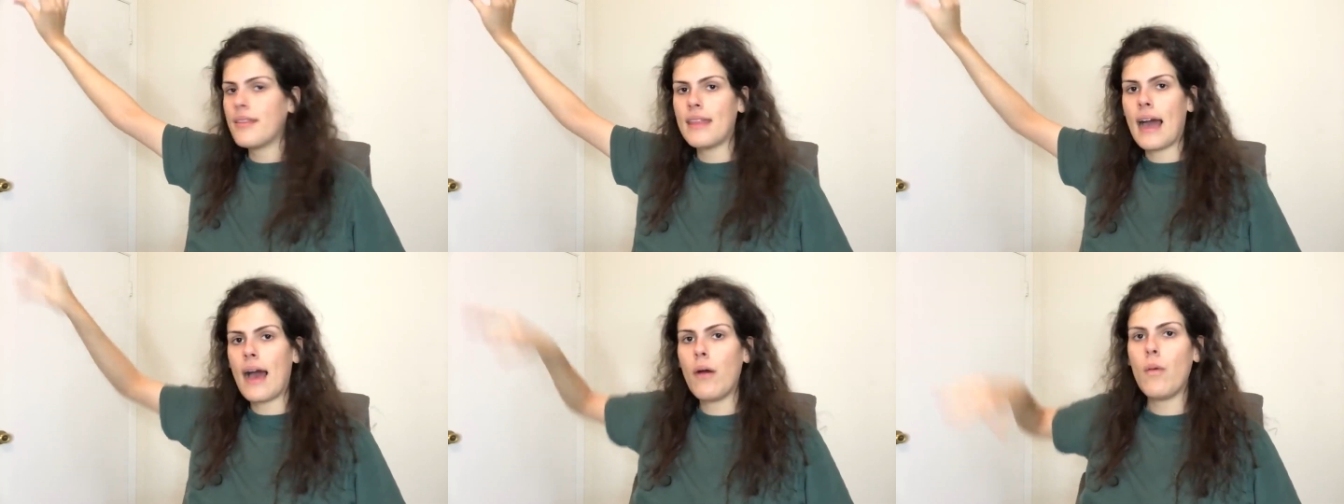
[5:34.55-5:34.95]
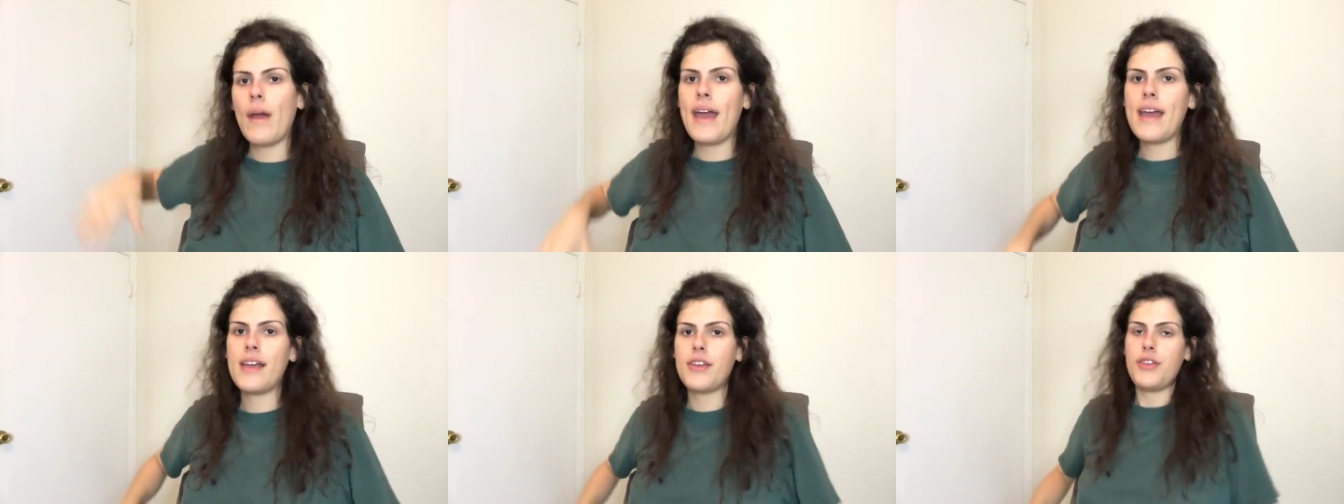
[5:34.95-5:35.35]
That
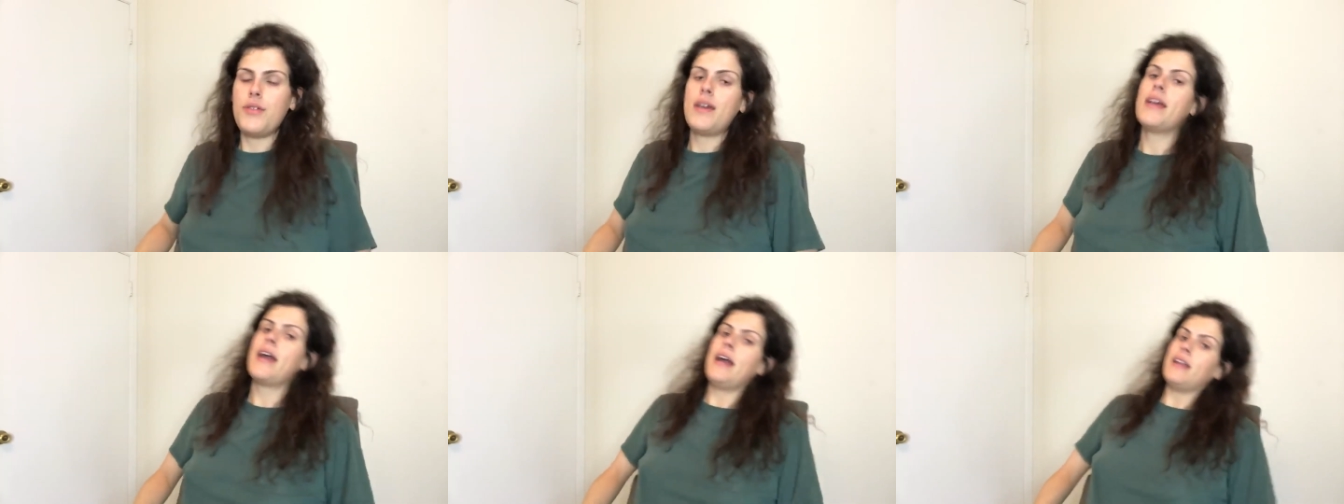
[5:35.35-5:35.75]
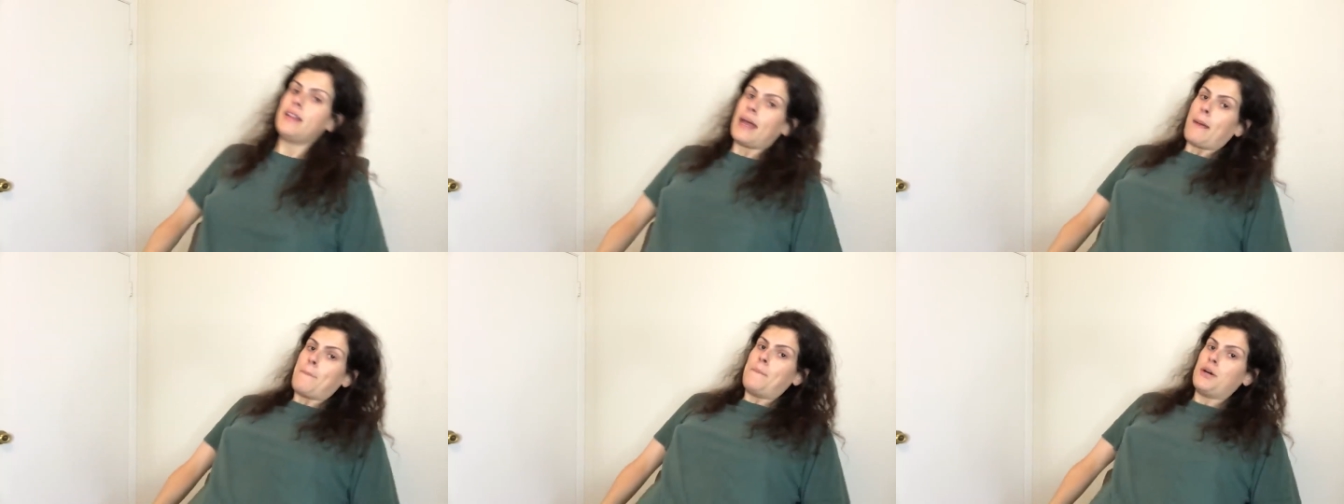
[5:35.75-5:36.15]
way you can kind of
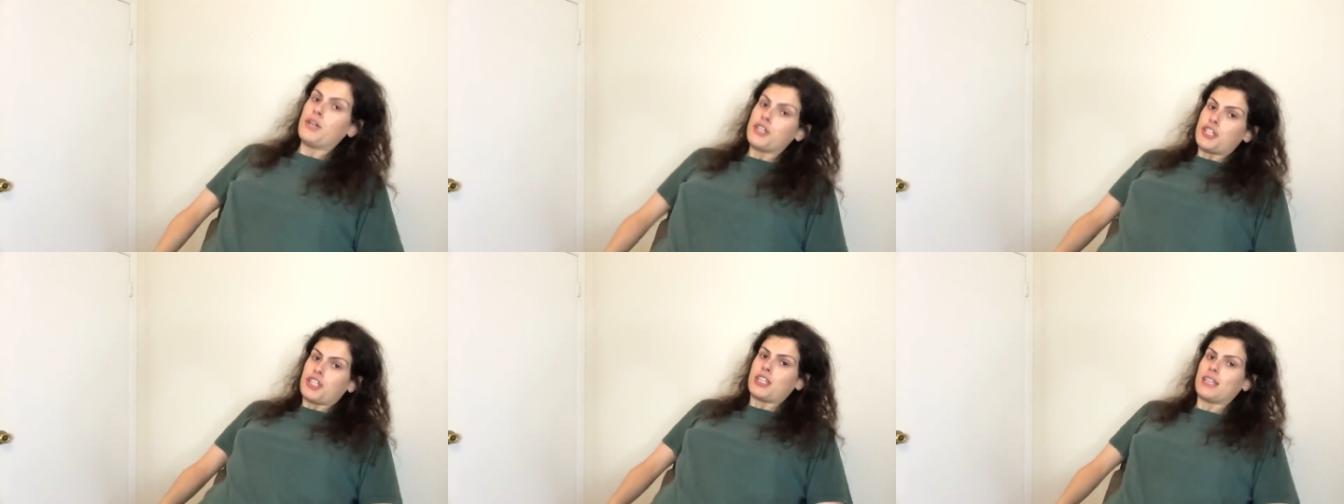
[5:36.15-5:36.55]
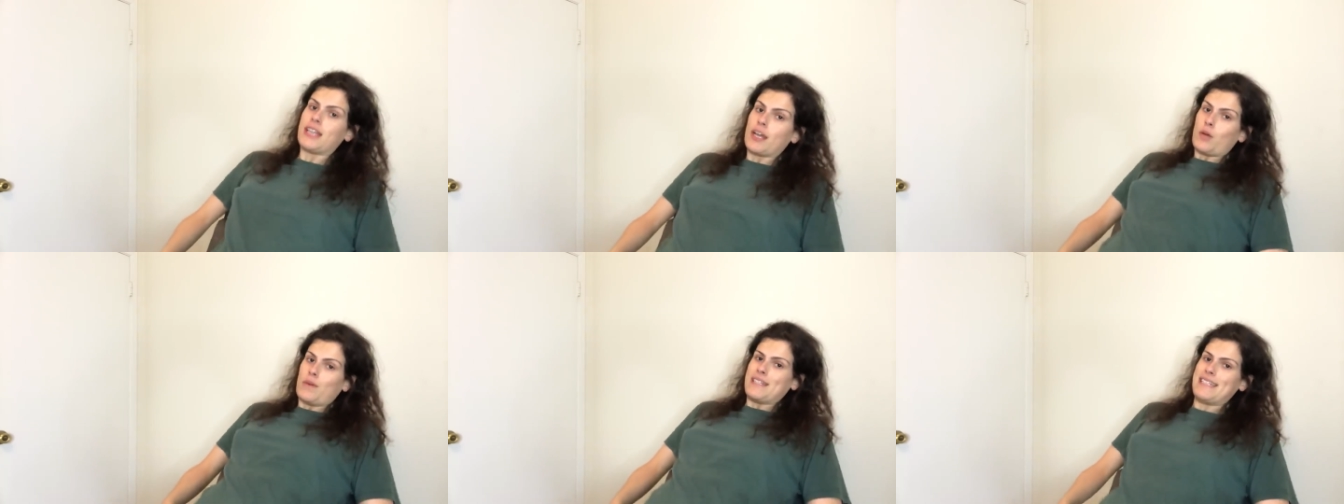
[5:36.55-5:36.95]
like push the
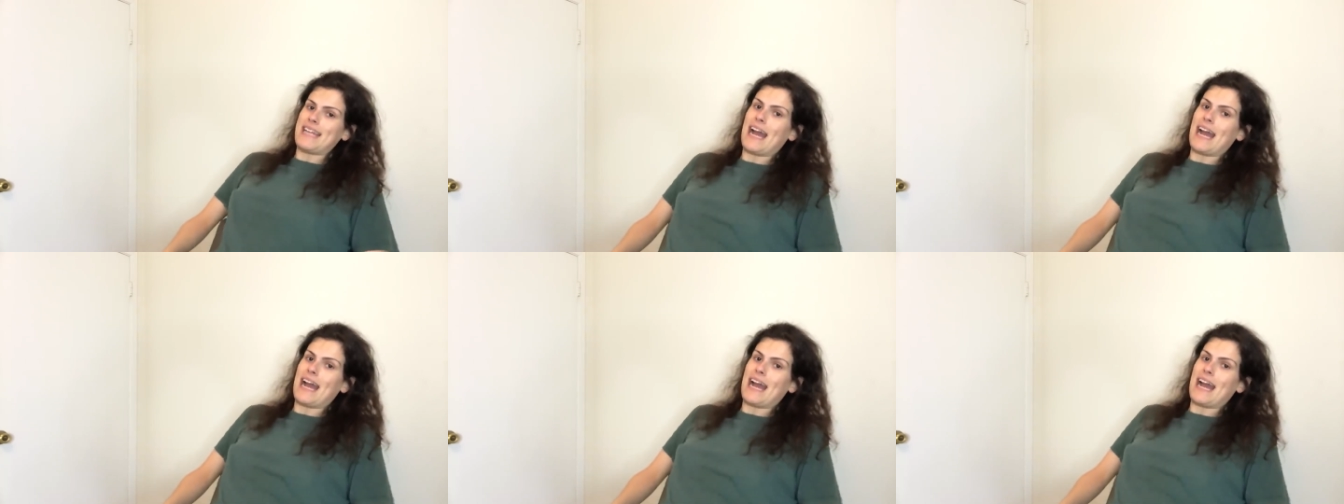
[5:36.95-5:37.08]
liquid